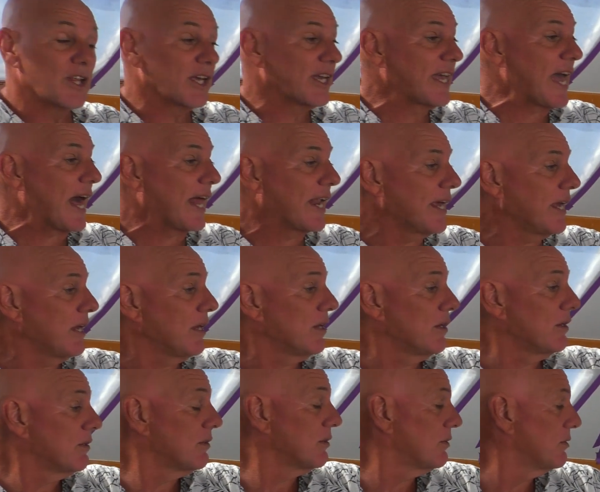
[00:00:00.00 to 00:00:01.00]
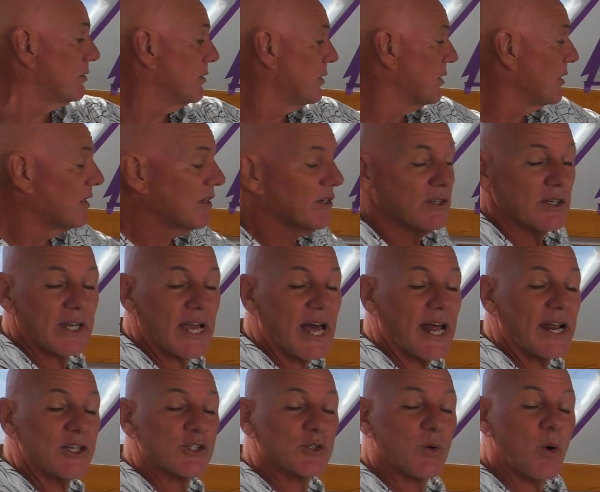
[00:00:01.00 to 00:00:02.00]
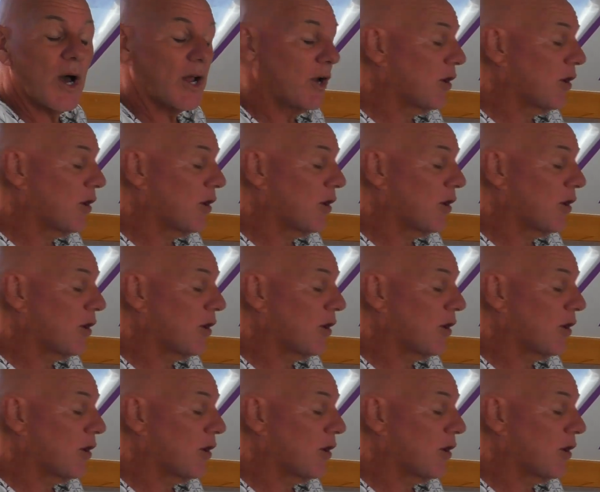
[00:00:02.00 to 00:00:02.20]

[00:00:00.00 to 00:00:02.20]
galley. The galley is quite